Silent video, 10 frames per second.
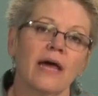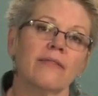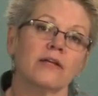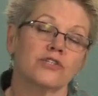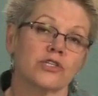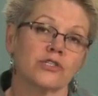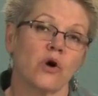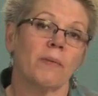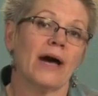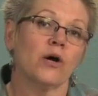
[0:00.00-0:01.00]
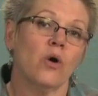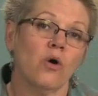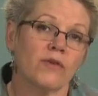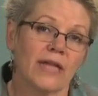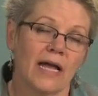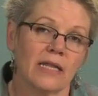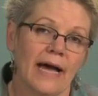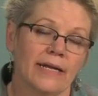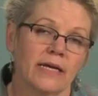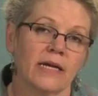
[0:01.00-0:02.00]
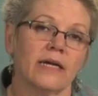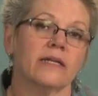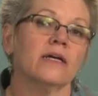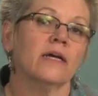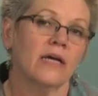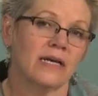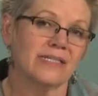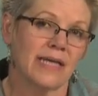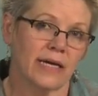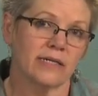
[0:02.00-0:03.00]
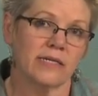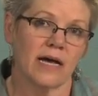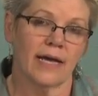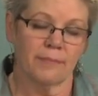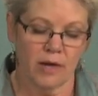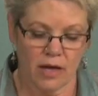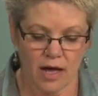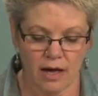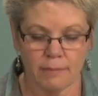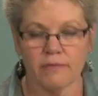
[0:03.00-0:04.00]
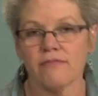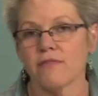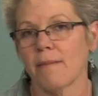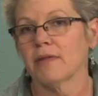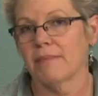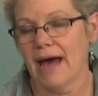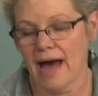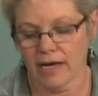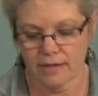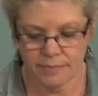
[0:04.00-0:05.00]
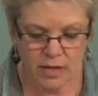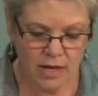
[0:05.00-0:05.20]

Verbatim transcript: and then just go back over that line again a second time from the back.